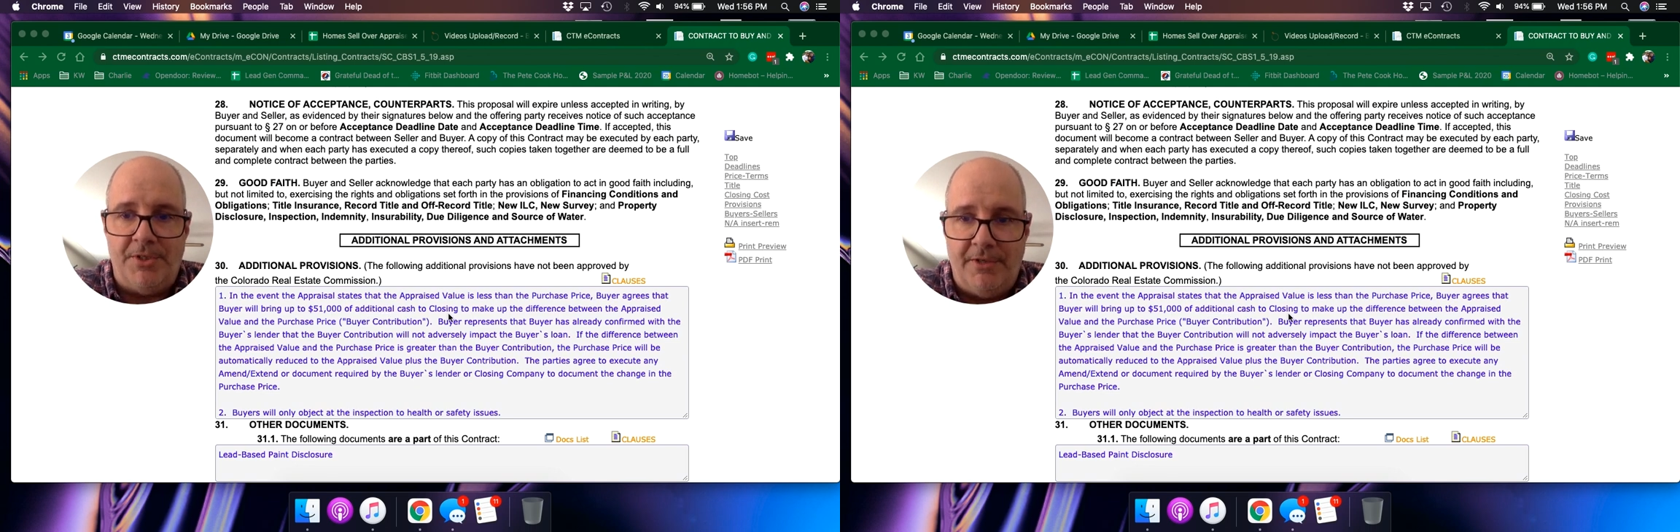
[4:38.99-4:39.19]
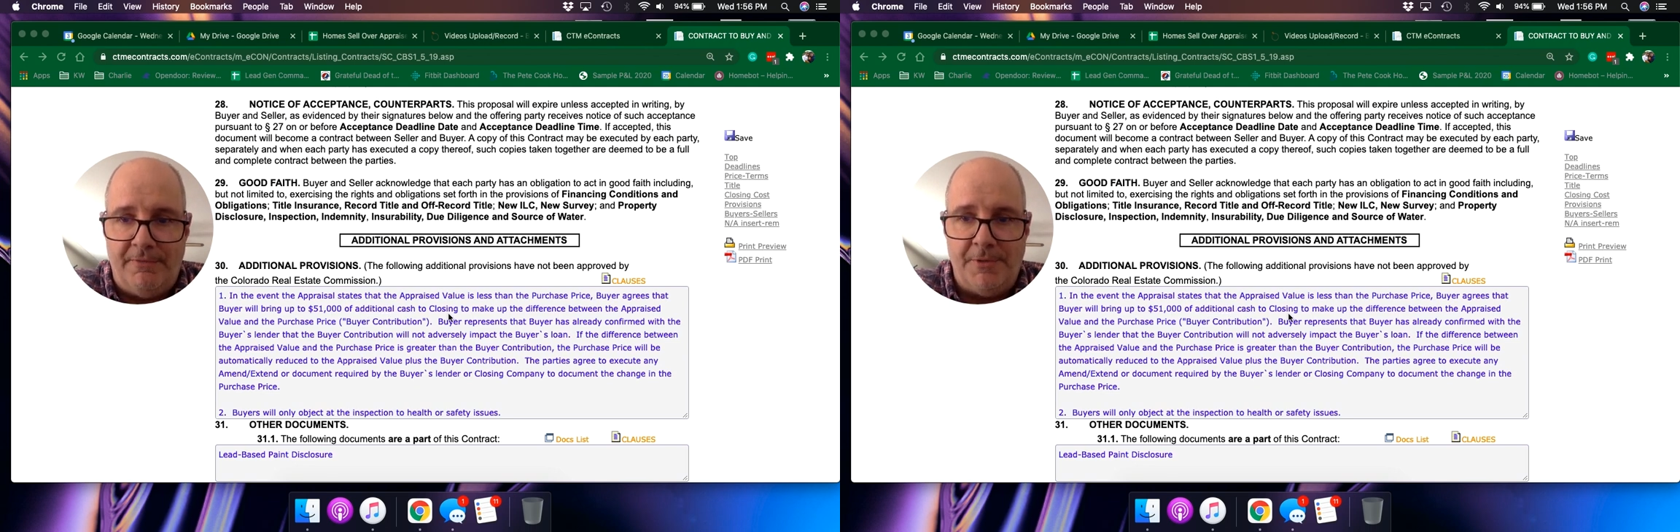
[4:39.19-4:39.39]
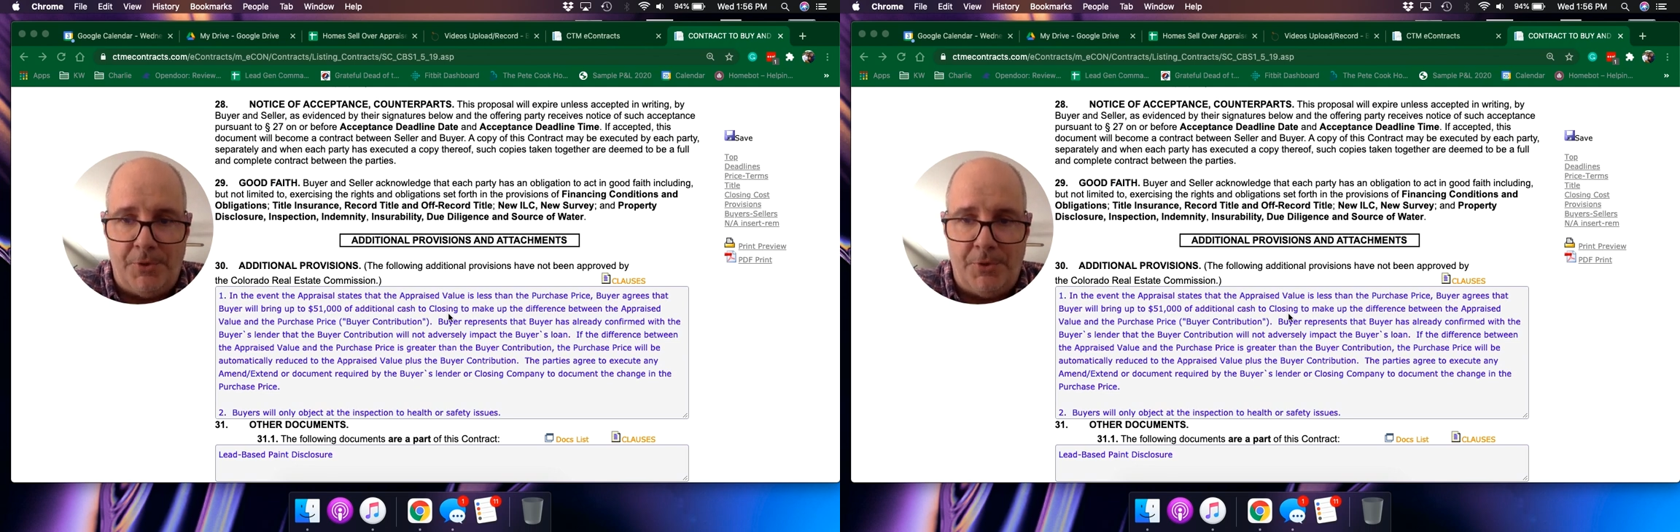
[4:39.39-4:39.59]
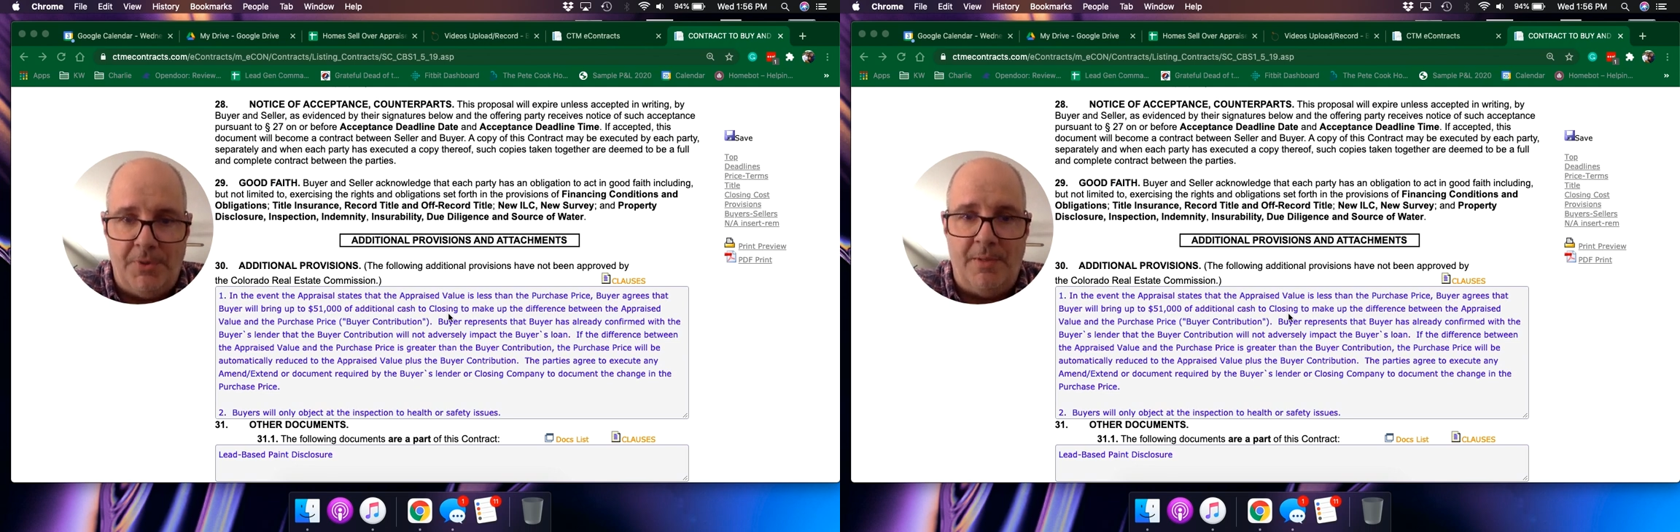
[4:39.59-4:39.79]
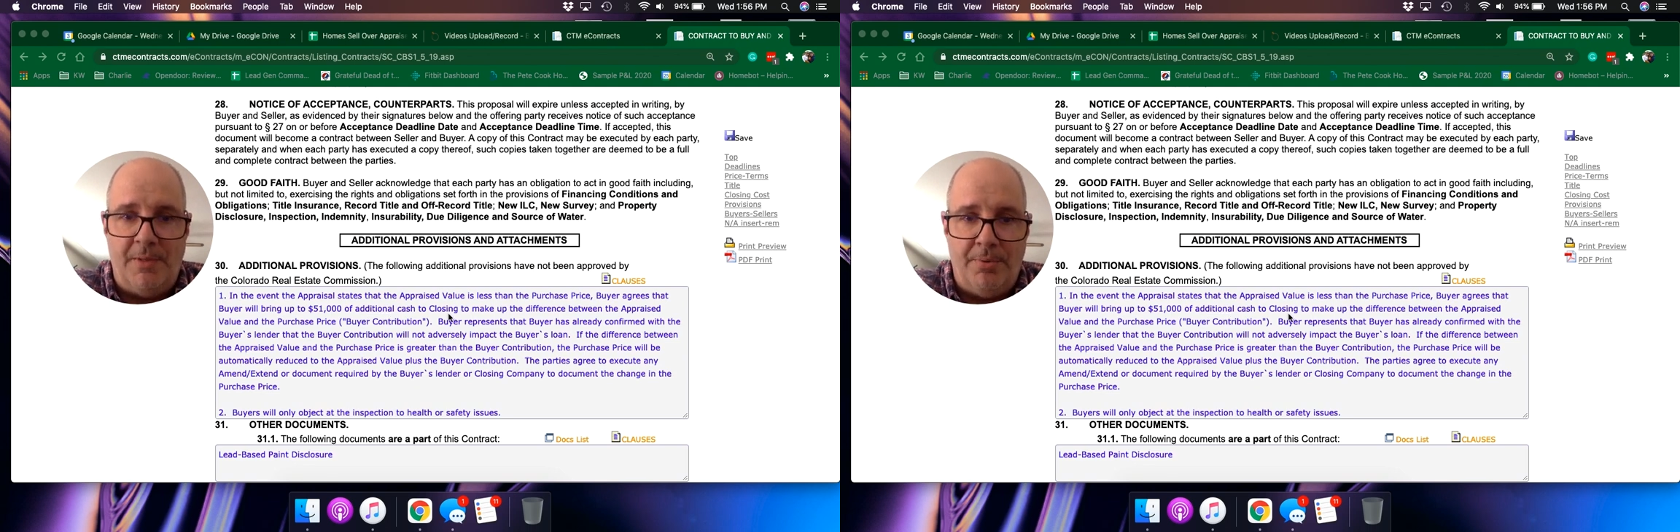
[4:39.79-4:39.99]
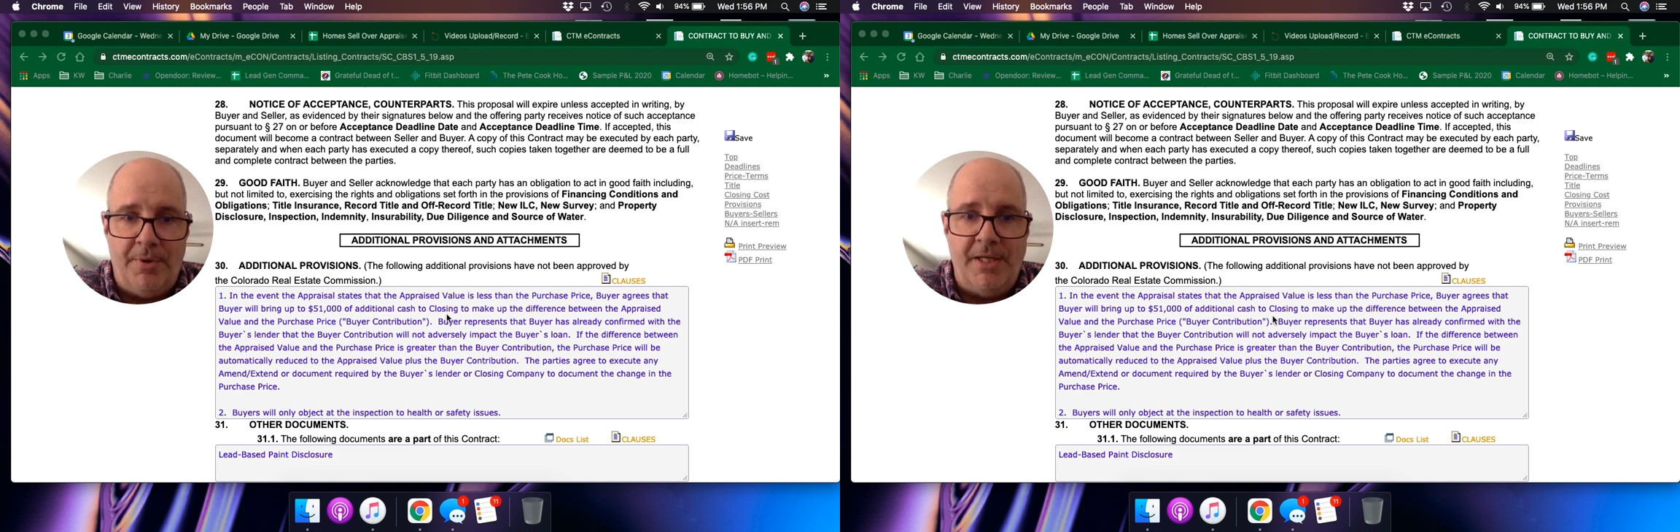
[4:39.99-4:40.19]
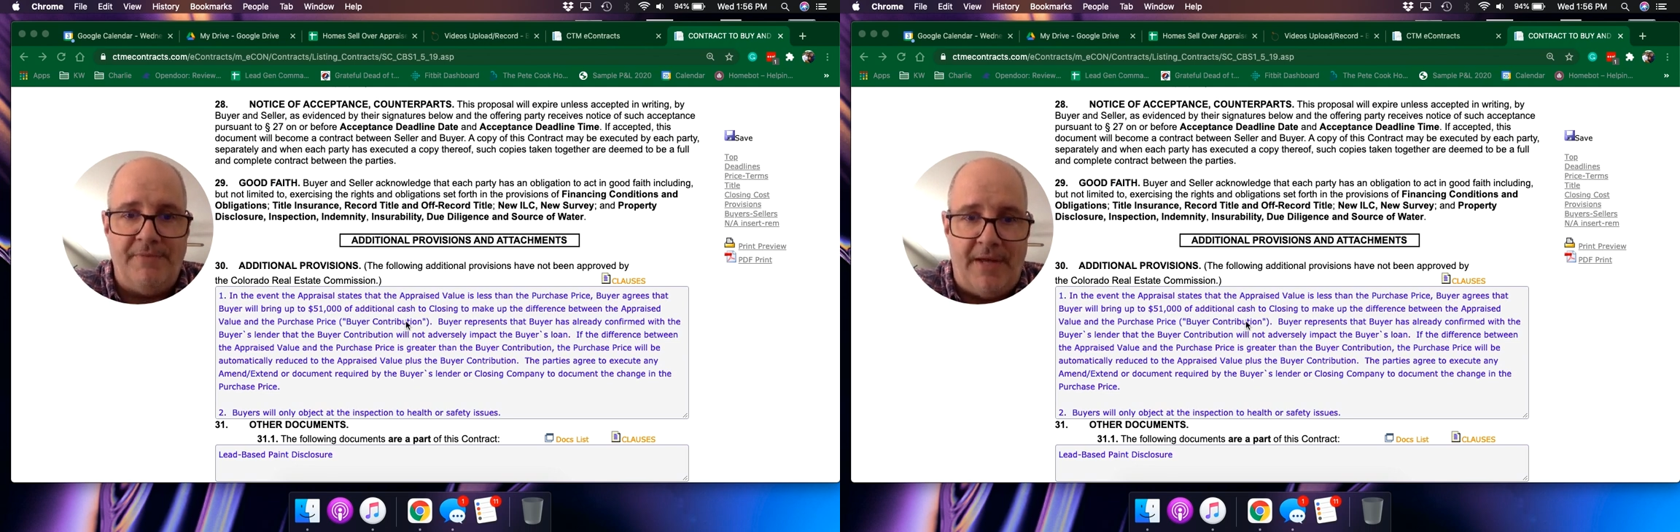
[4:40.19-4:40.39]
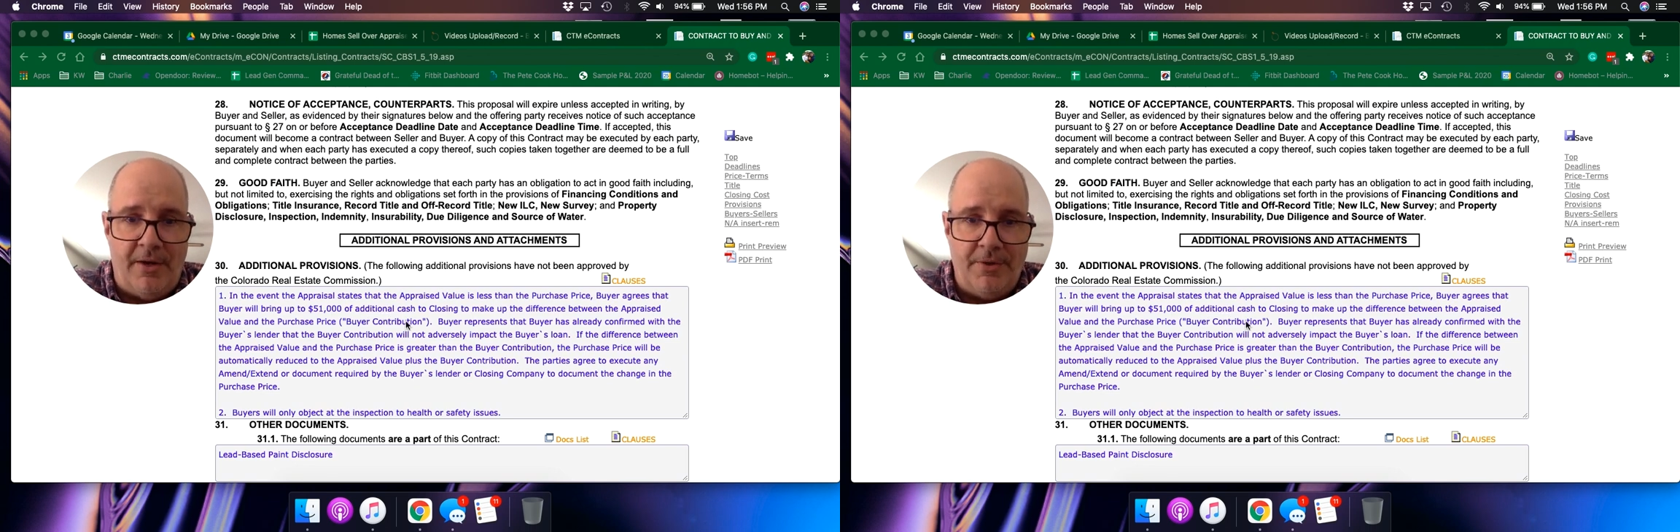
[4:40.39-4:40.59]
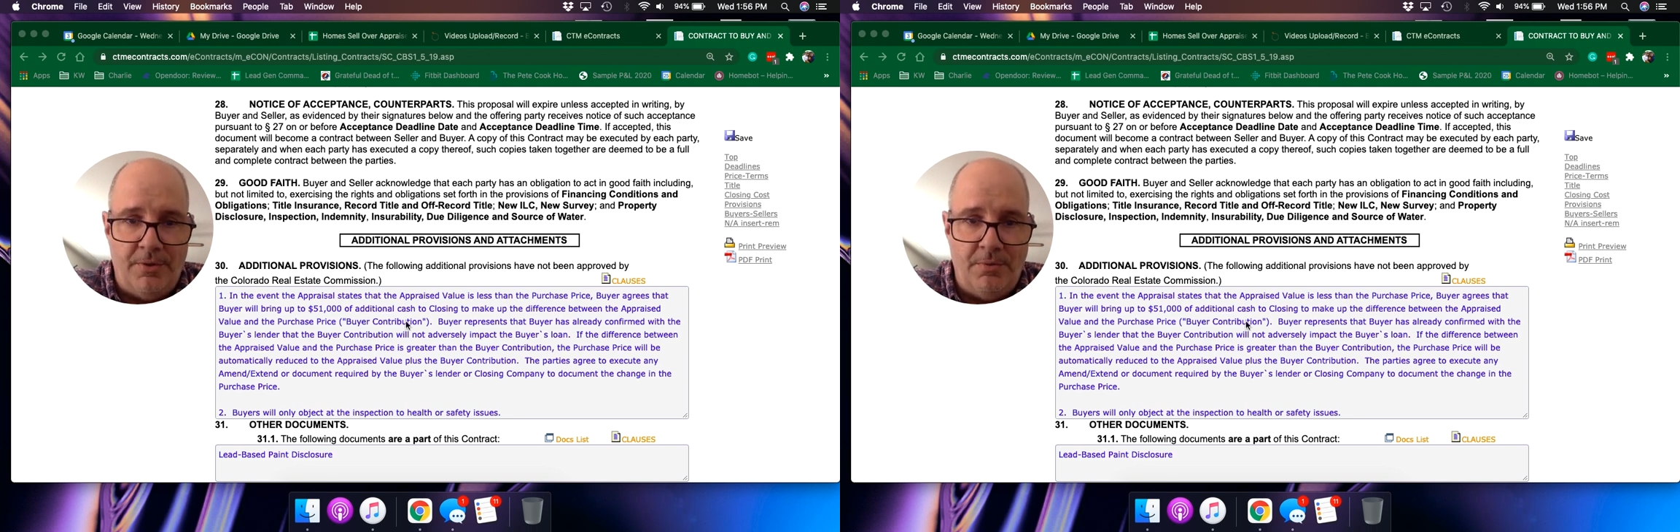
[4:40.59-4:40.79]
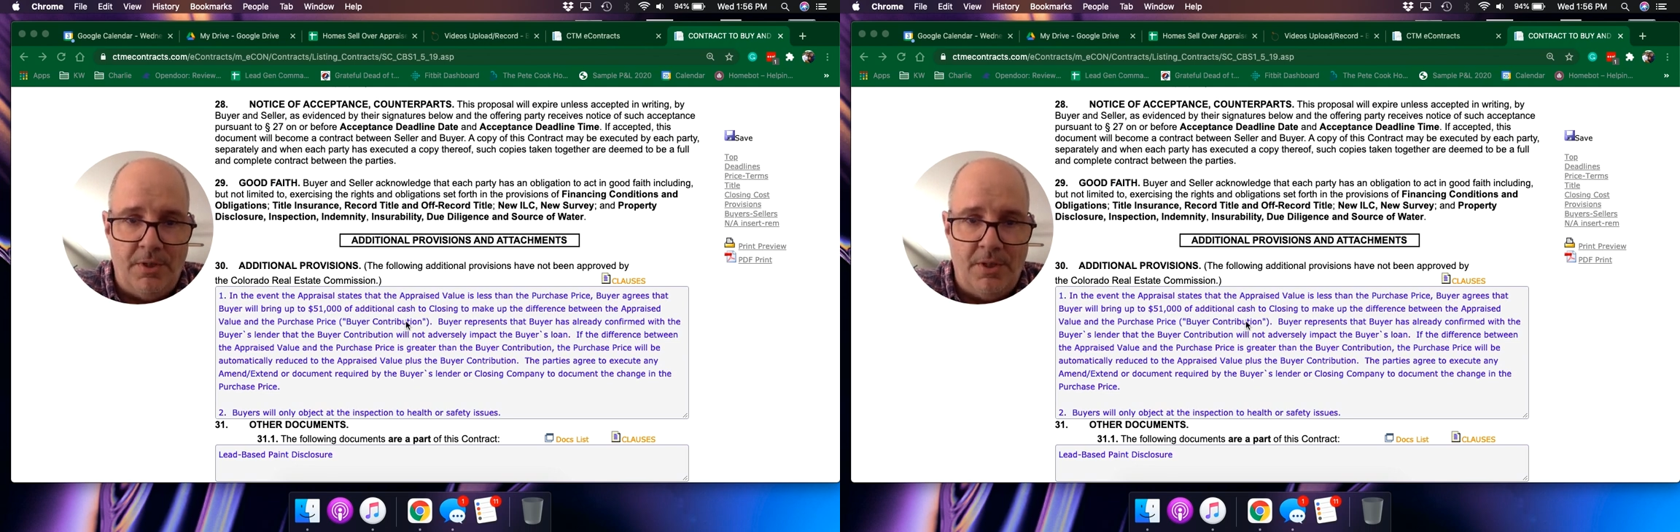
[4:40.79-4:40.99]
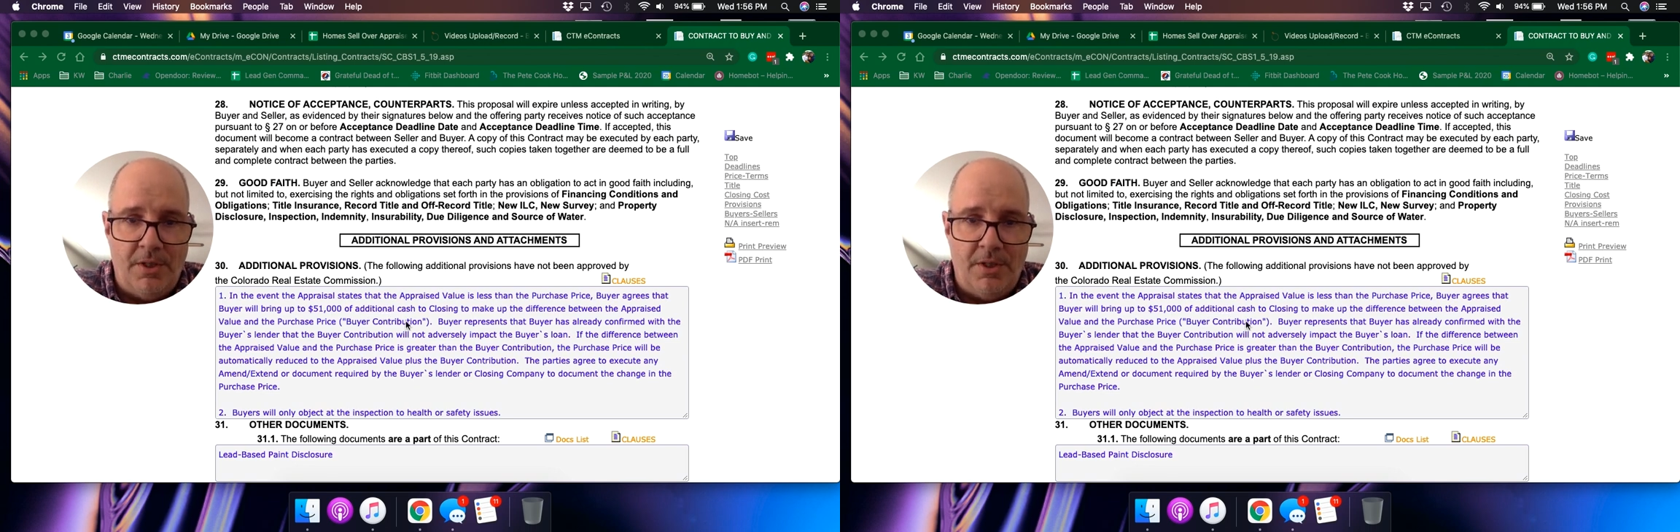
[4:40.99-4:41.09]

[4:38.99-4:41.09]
difference between the appraised value,